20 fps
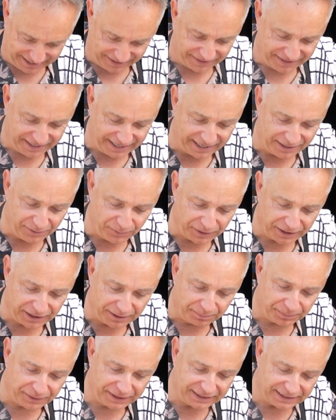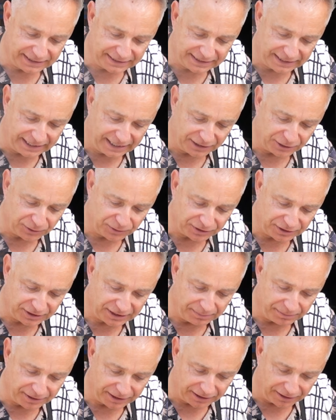Then we're gonna bring this down to a
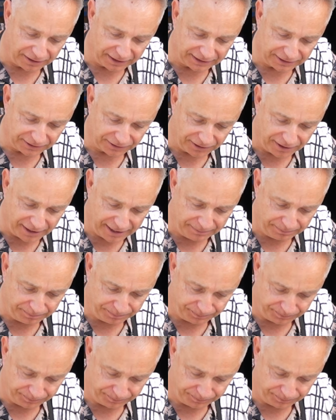simmer, guys, all right?